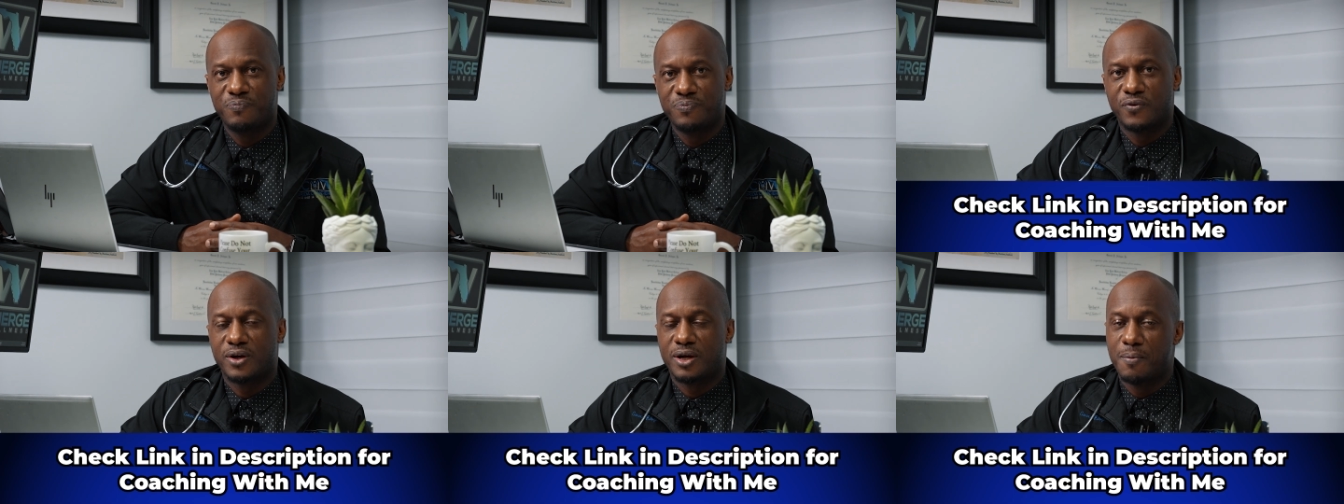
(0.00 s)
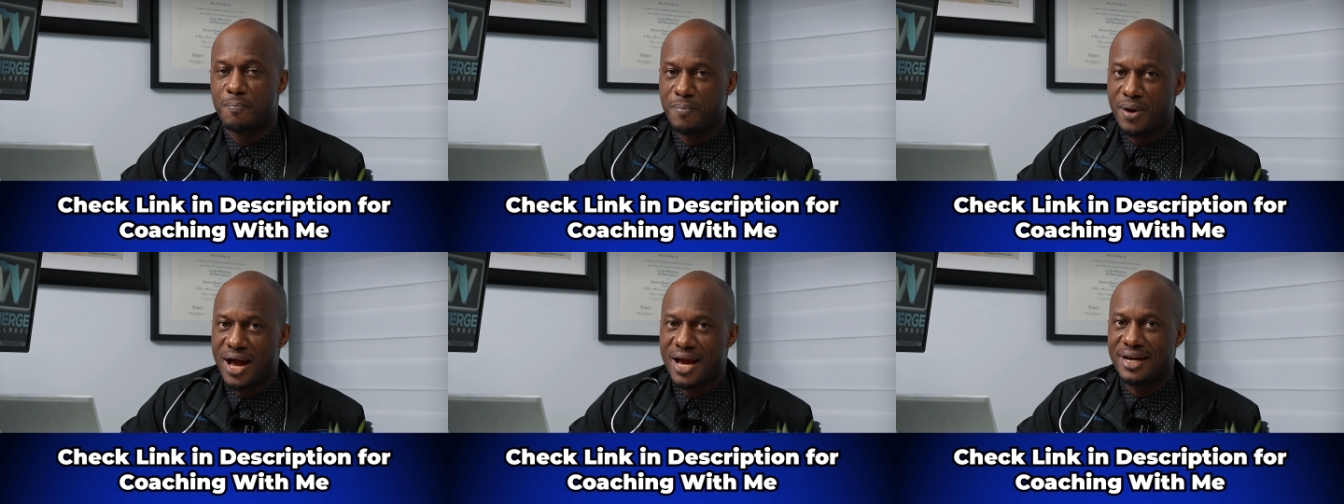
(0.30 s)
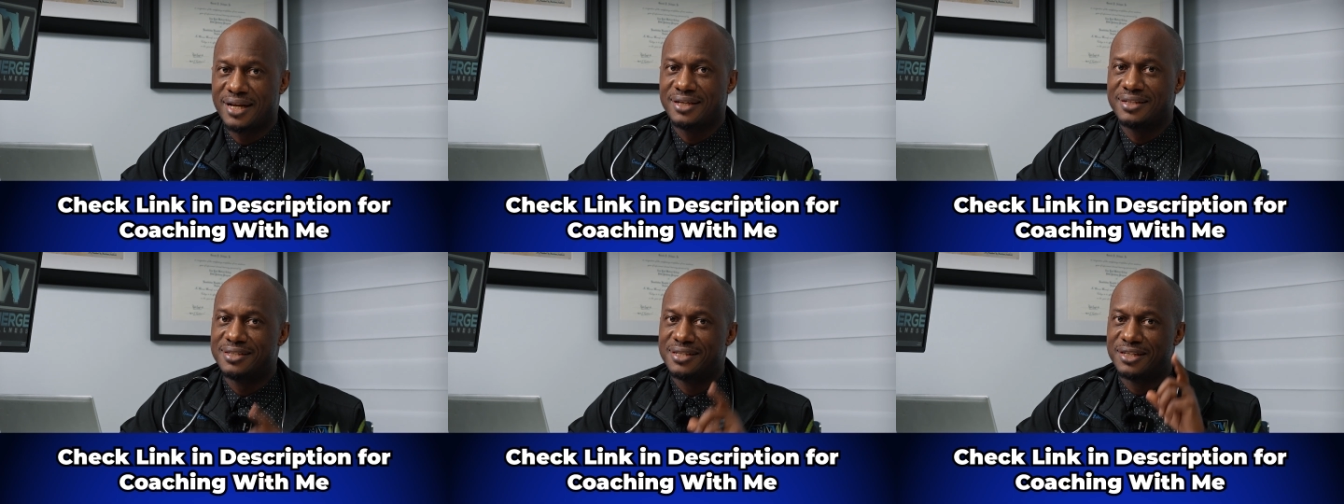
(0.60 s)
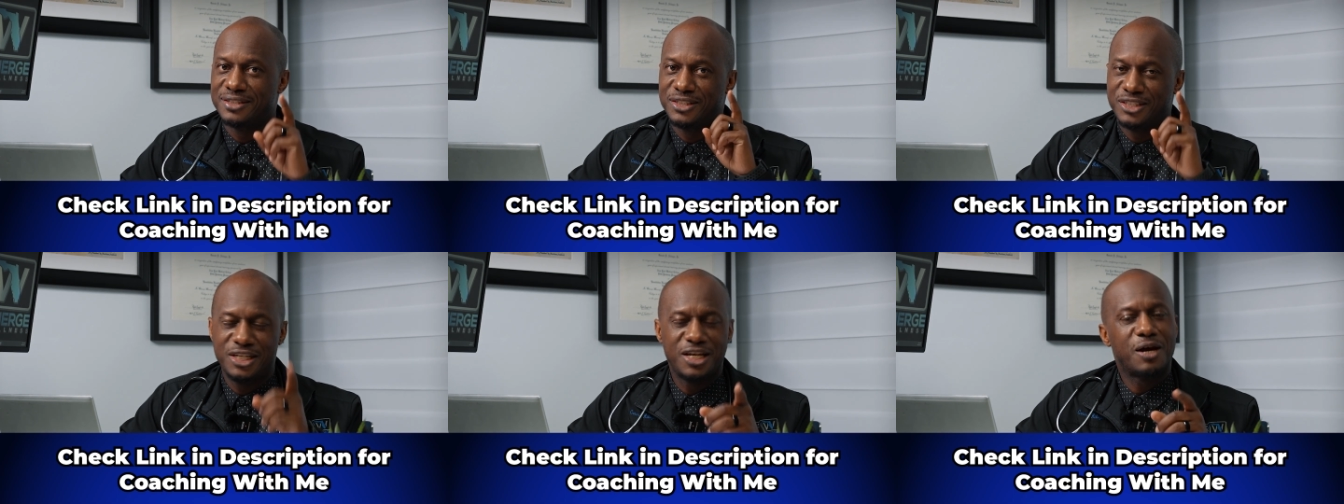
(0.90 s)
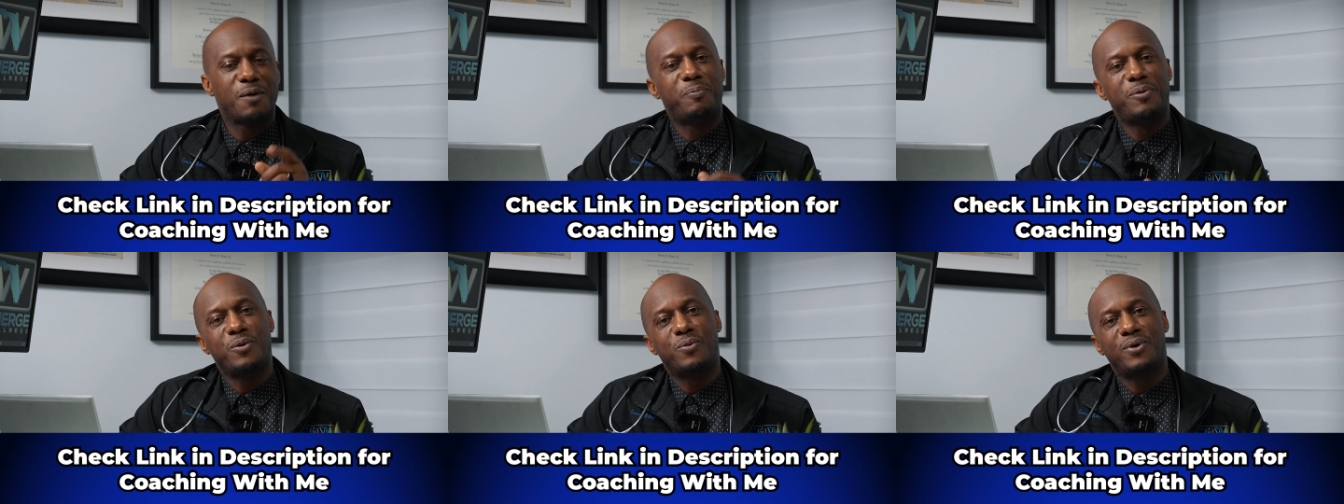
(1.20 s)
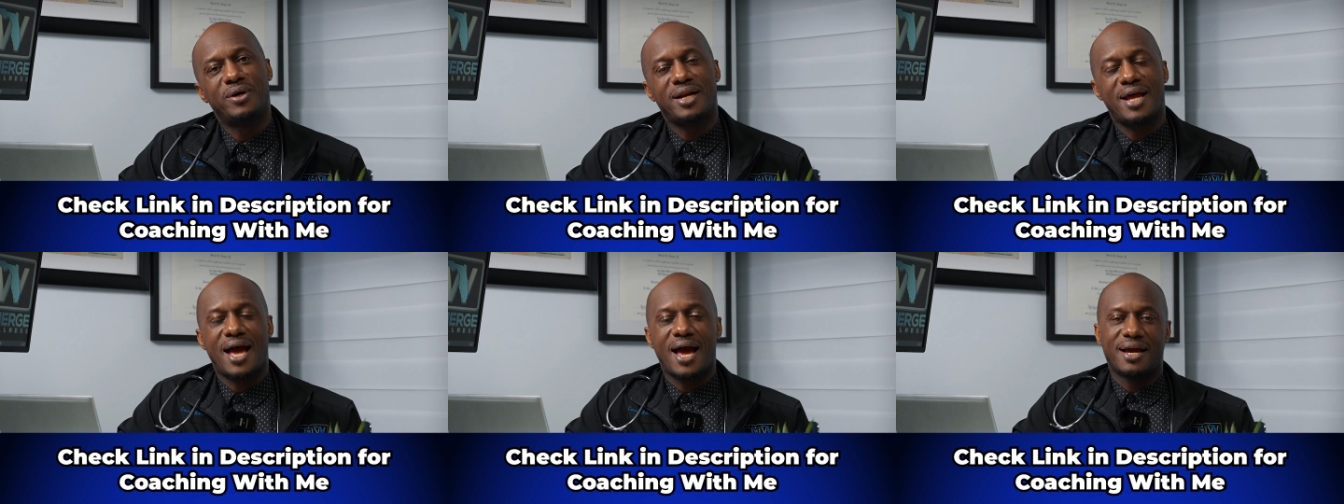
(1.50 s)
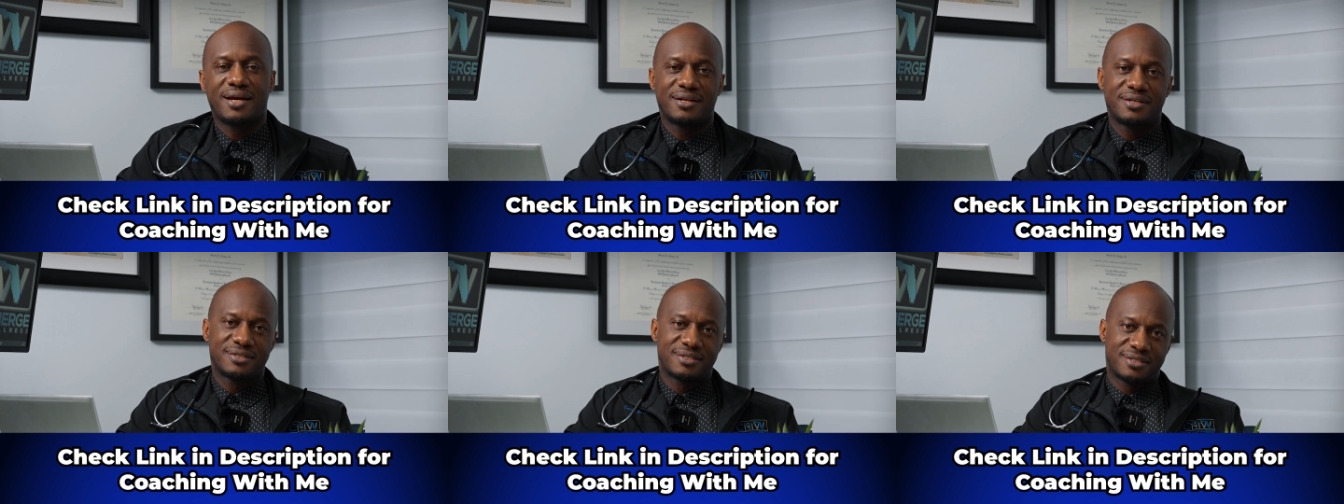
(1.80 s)
for combining the G L P one
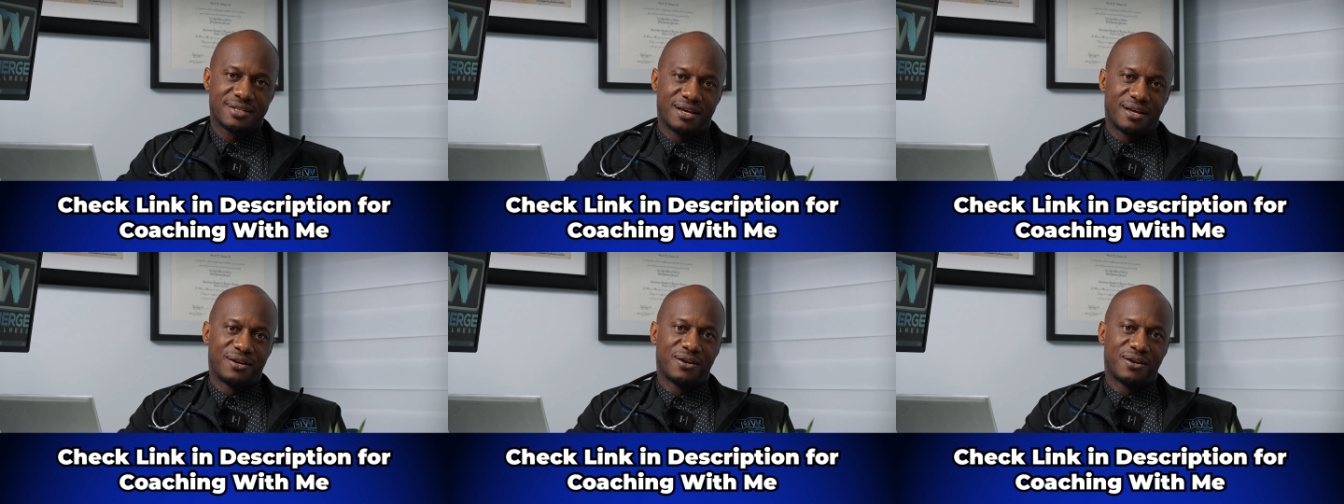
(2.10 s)
agonists